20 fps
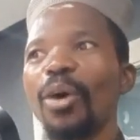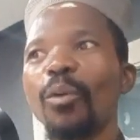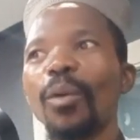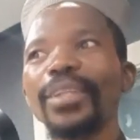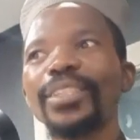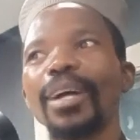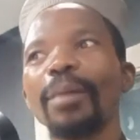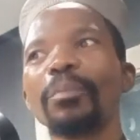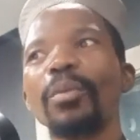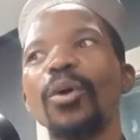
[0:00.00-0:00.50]

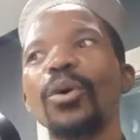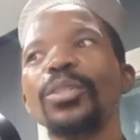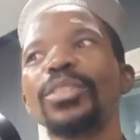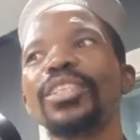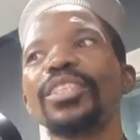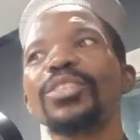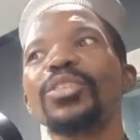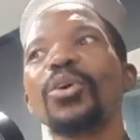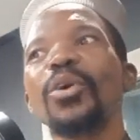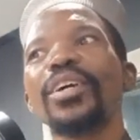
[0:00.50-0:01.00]
What about
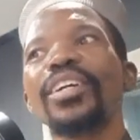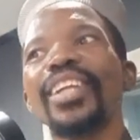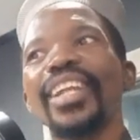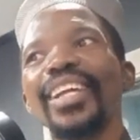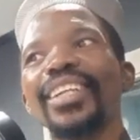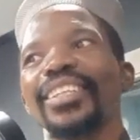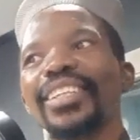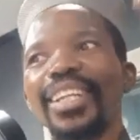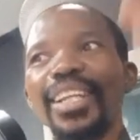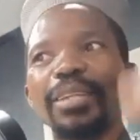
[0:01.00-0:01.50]
your
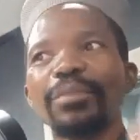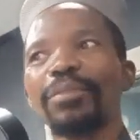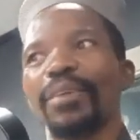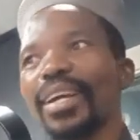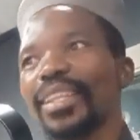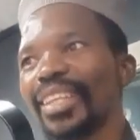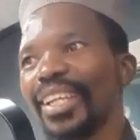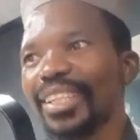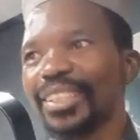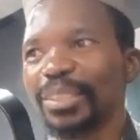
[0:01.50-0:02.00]

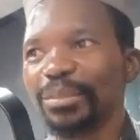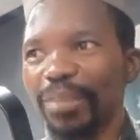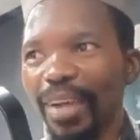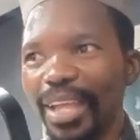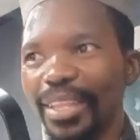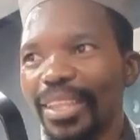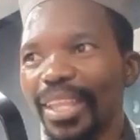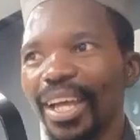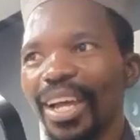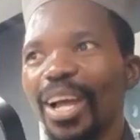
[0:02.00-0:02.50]
great-grandfather's
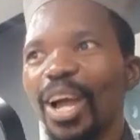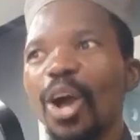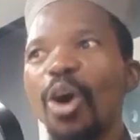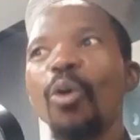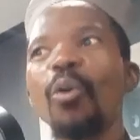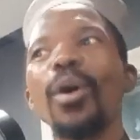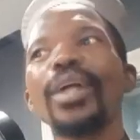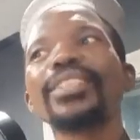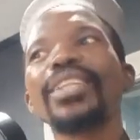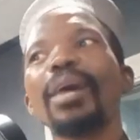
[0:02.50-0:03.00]
father?
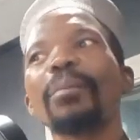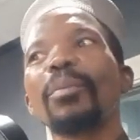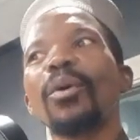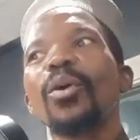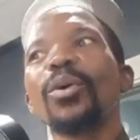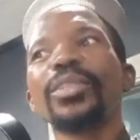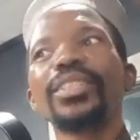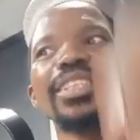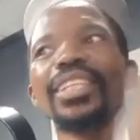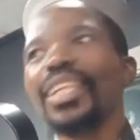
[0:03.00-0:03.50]
What
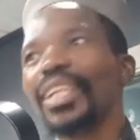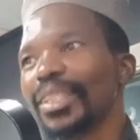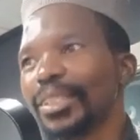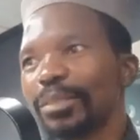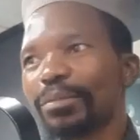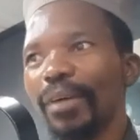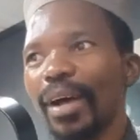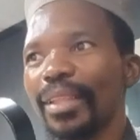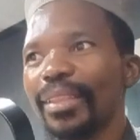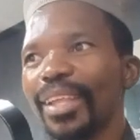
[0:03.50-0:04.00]
about his
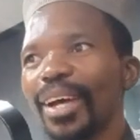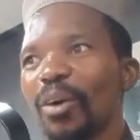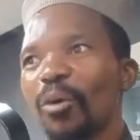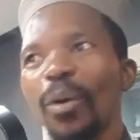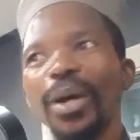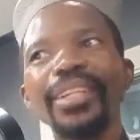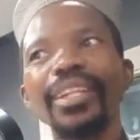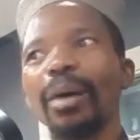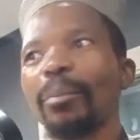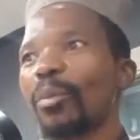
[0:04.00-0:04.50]
father?
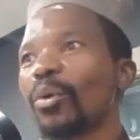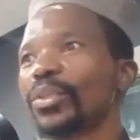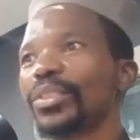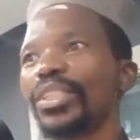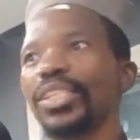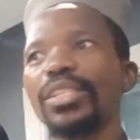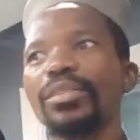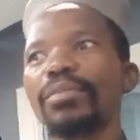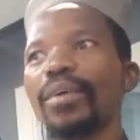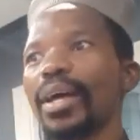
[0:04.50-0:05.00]
What about
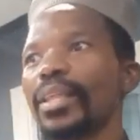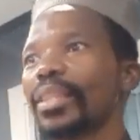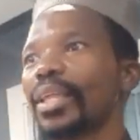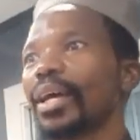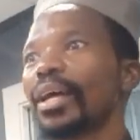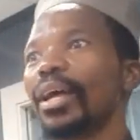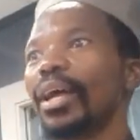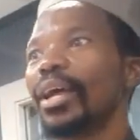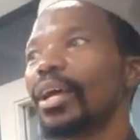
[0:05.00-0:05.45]
his father?